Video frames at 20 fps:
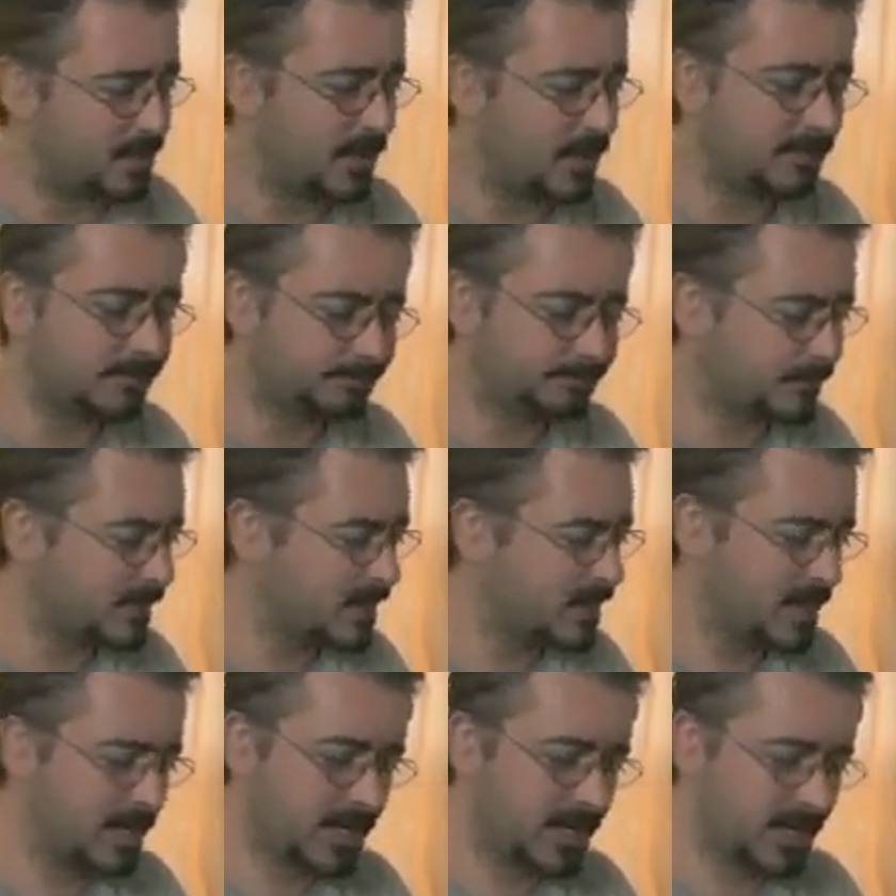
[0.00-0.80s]
Well,
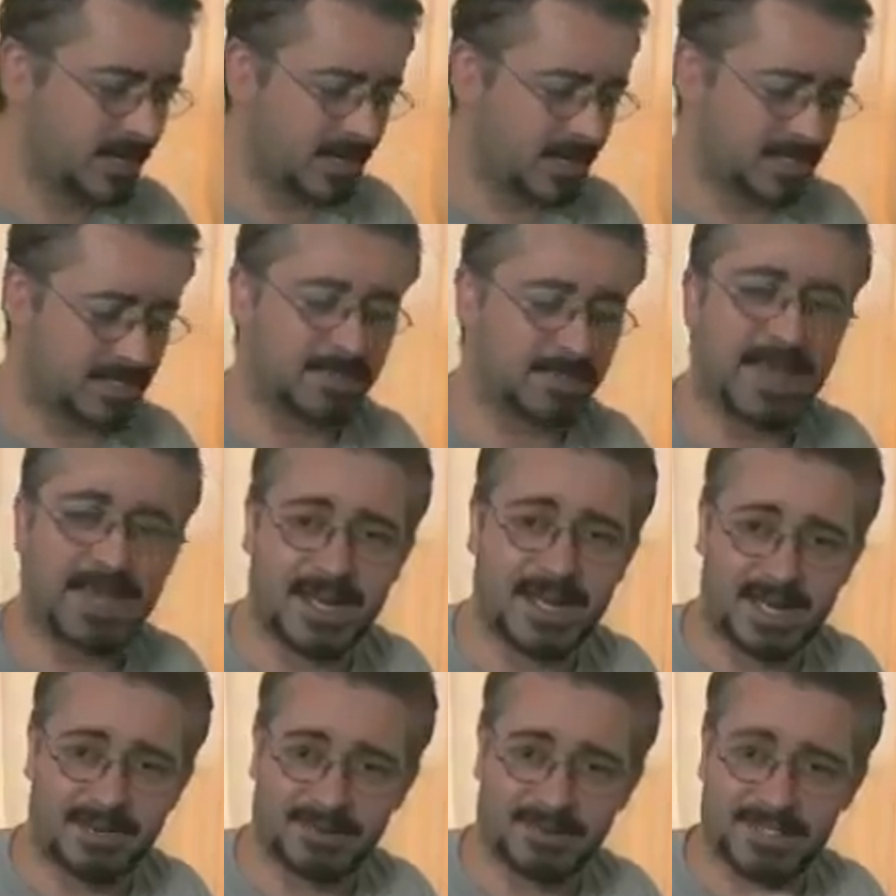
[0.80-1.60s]
it's
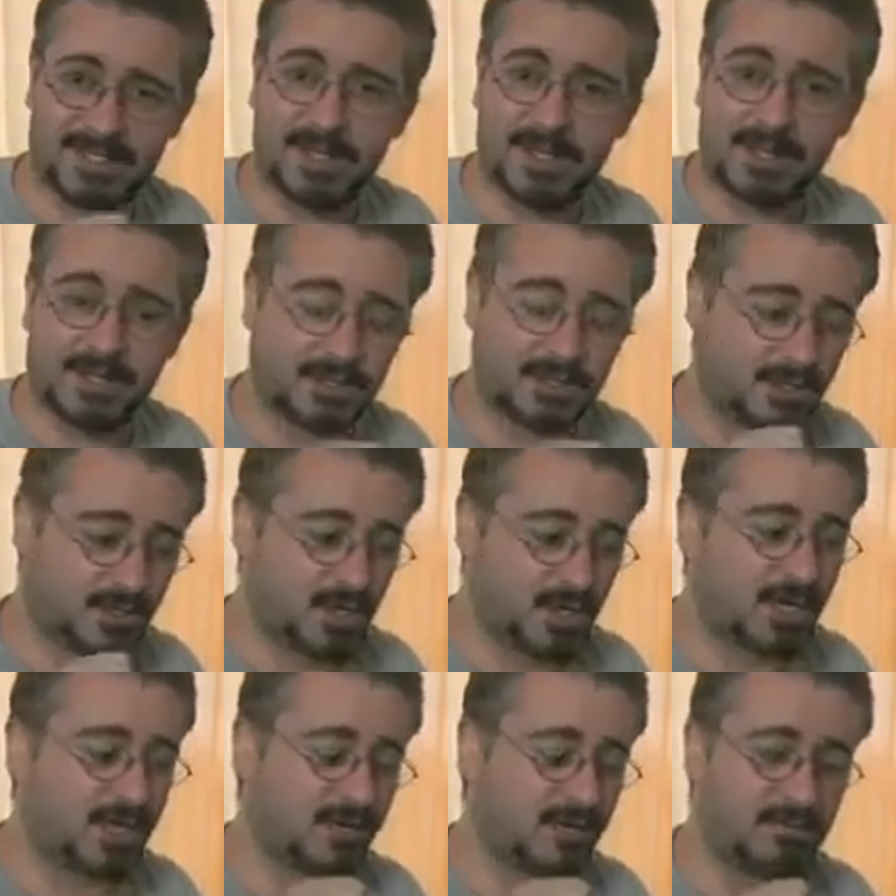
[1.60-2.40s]
made out of a solid
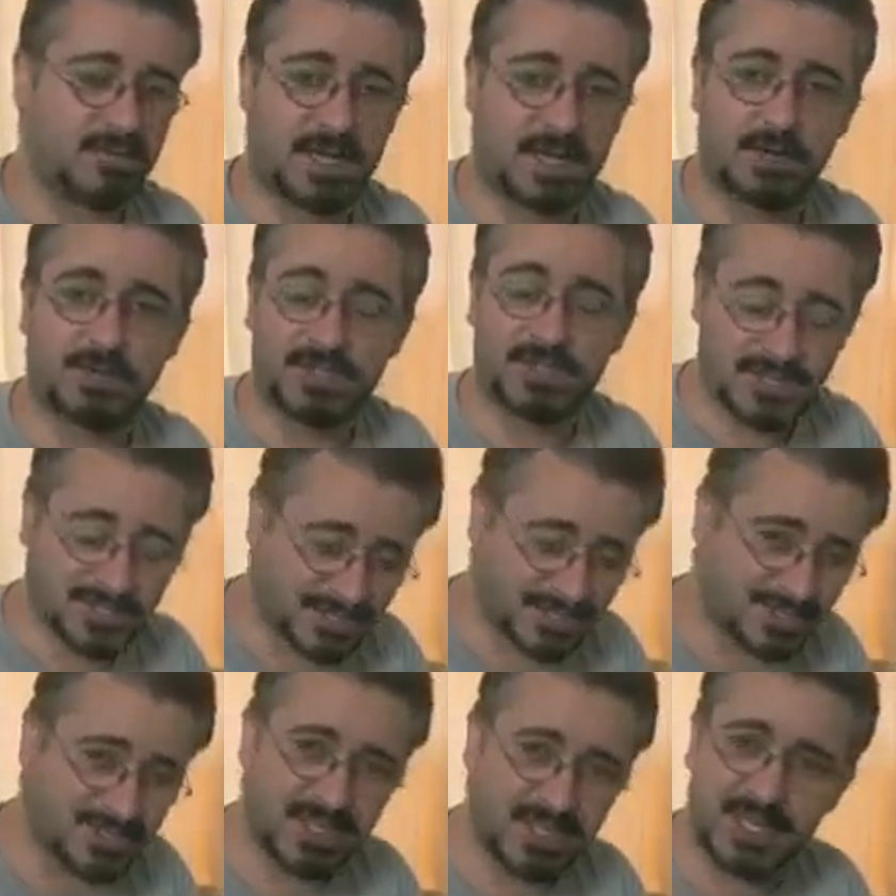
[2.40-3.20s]
chunk of metal, which
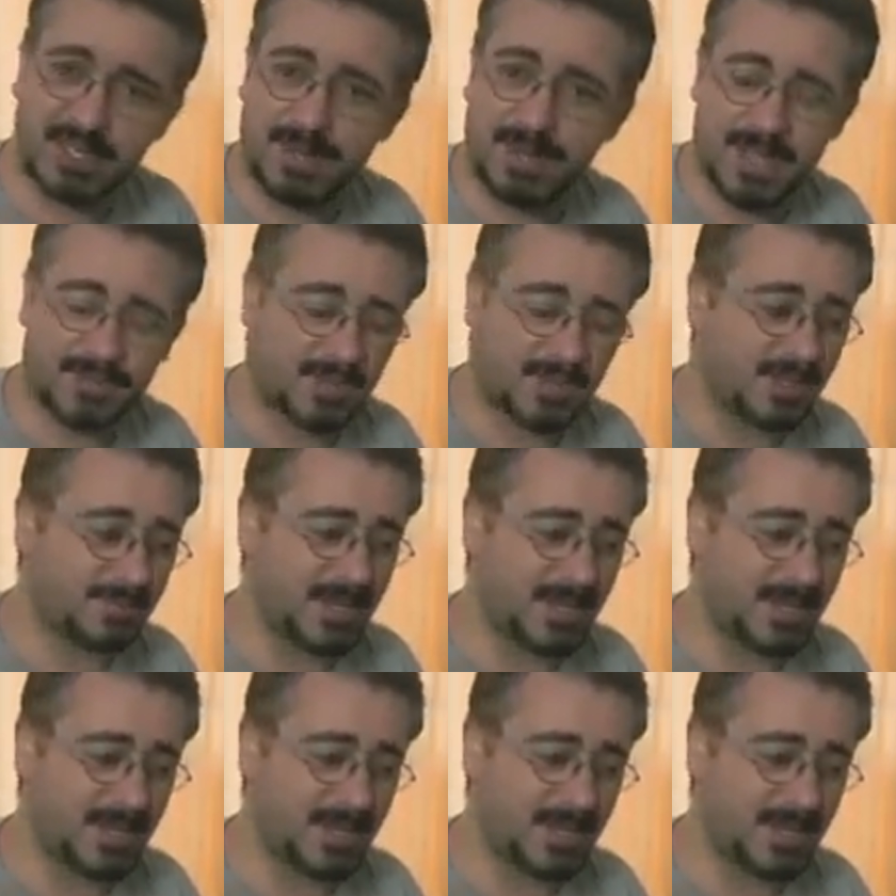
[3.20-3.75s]
is a good thing and a bad thing.